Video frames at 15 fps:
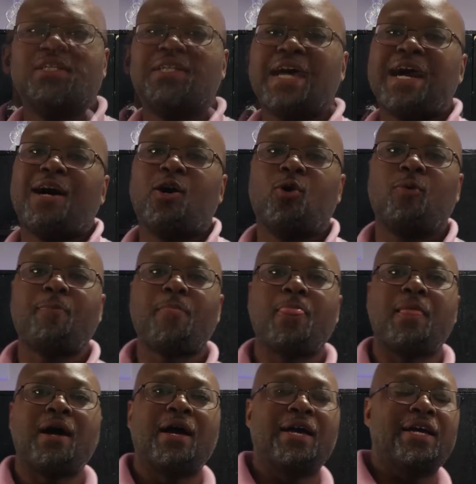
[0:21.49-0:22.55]
Now,
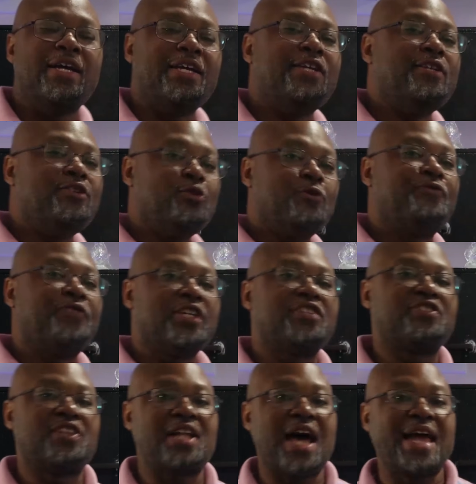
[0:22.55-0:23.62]
any new
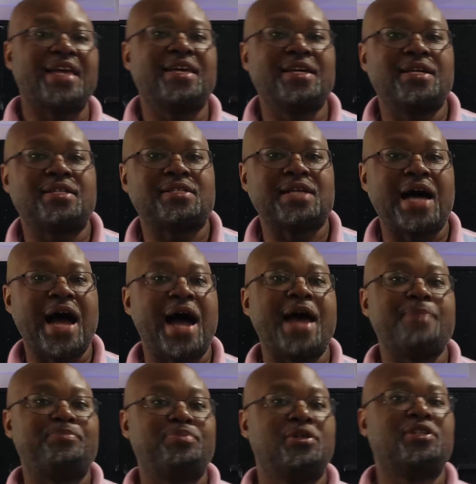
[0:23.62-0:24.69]
fish that I get,
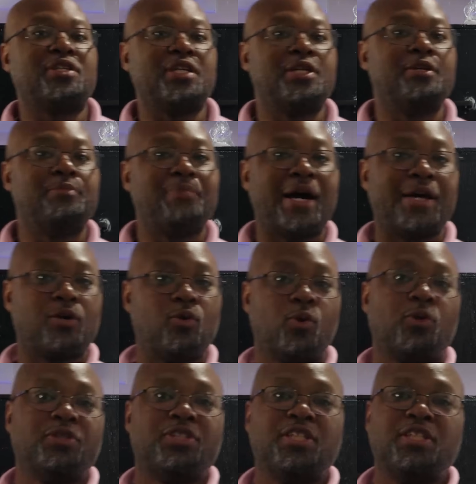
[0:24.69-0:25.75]
I put in my
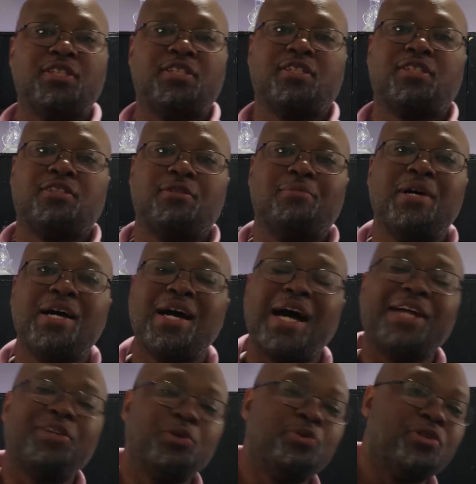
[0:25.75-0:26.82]
quarantine system.
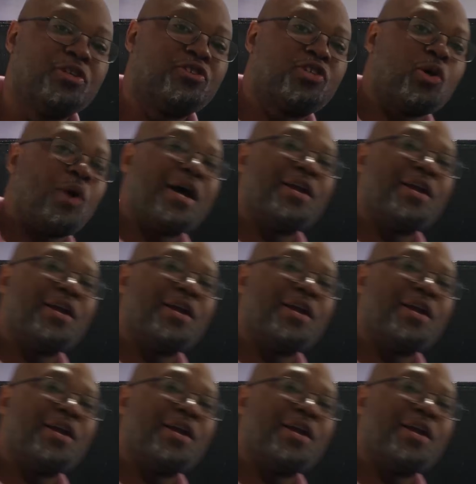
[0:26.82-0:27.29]
I do this so